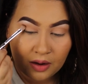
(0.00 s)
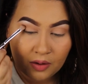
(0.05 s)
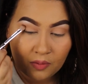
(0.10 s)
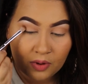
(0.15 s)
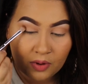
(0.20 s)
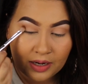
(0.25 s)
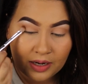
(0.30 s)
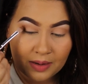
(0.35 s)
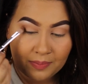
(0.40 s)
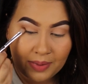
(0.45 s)

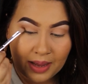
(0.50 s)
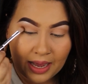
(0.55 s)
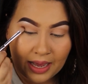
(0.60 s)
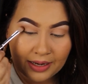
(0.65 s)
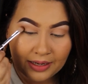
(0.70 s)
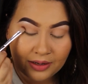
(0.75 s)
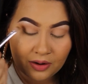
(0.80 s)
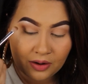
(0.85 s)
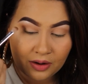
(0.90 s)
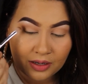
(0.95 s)
We're gonna pat
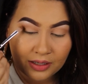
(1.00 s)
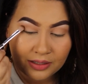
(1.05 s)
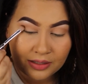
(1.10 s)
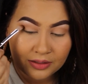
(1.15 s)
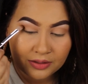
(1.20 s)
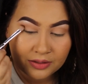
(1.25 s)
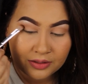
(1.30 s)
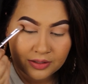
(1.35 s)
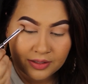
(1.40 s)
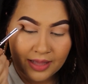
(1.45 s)
it on
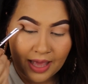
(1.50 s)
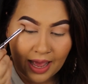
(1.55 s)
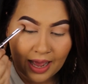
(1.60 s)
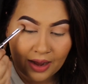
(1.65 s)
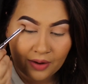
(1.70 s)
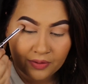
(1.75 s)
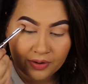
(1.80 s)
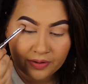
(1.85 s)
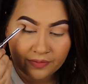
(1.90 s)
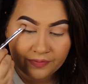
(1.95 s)
to that
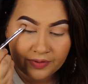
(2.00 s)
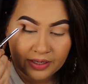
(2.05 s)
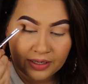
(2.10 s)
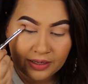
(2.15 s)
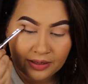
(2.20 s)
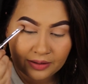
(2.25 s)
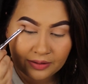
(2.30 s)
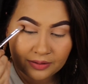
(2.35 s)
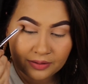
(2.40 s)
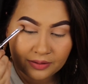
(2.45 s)
outer V.